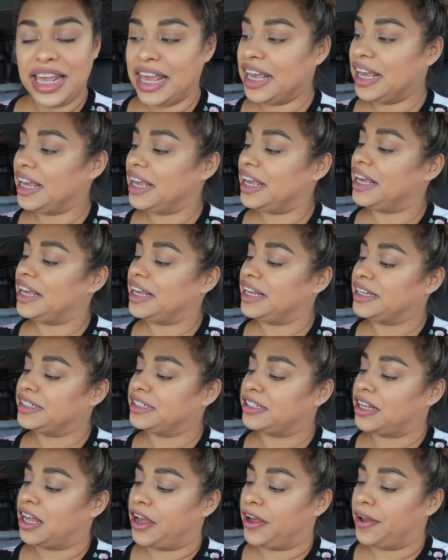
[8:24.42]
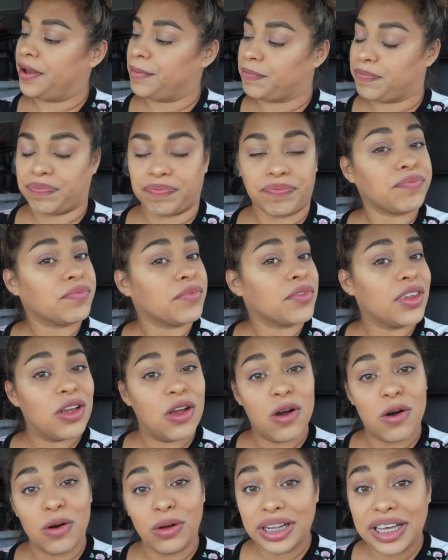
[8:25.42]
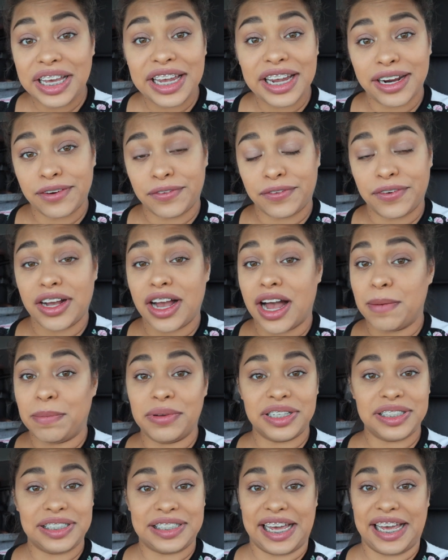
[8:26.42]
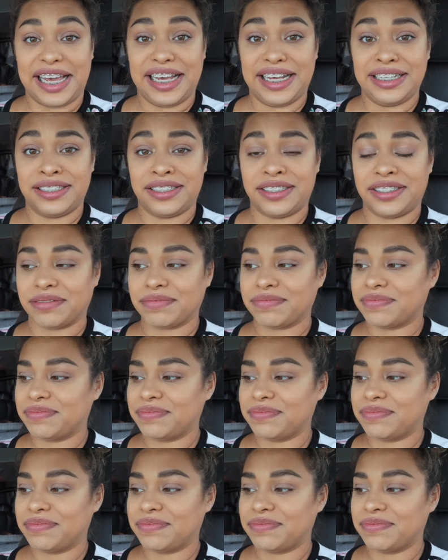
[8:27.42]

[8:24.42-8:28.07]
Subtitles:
It is only here for a couple of days,